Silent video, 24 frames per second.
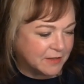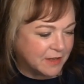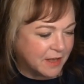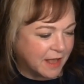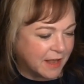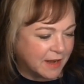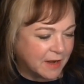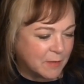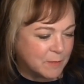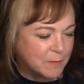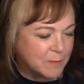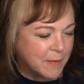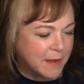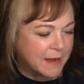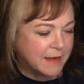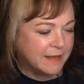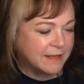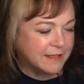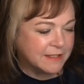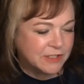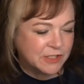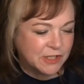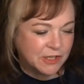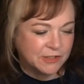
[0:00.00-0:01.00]
had
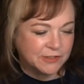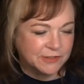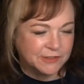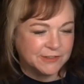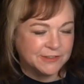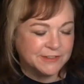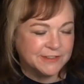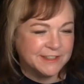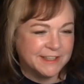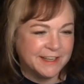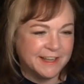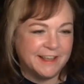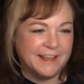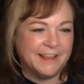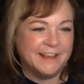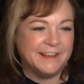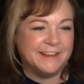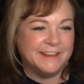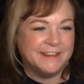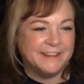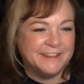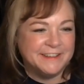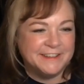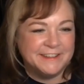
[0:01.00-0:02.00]
many a chuckle
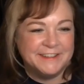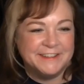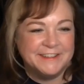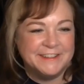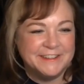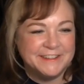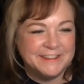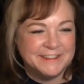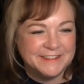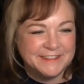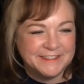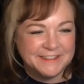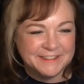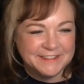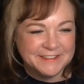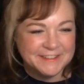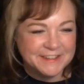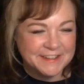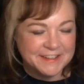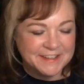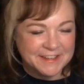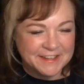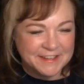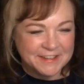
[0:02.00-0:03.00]
today
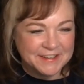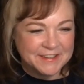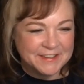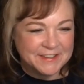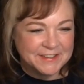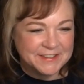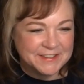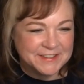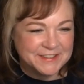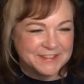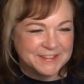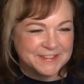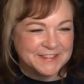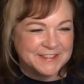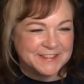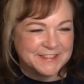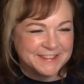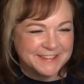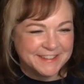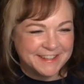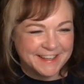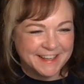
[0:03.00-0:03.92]
looking at your cartoons.